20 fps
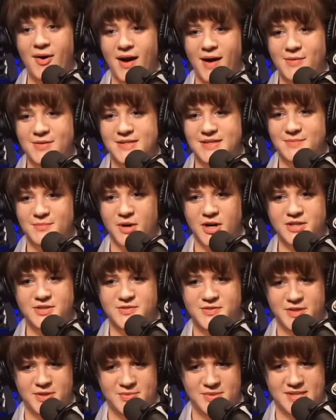I was in
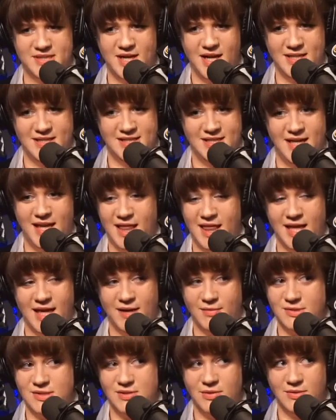Marshfield, Wisconsin. I think I
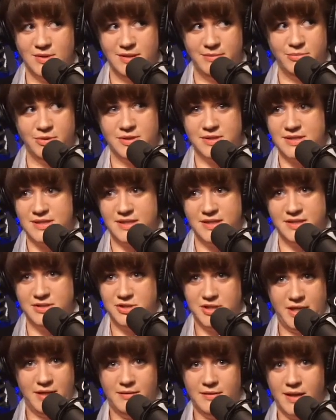was the only person in
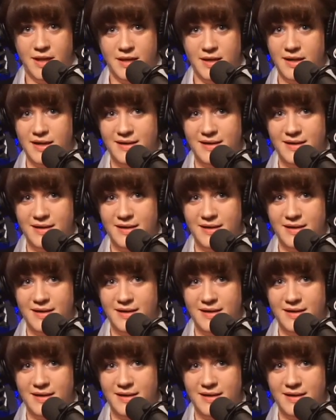jail that night.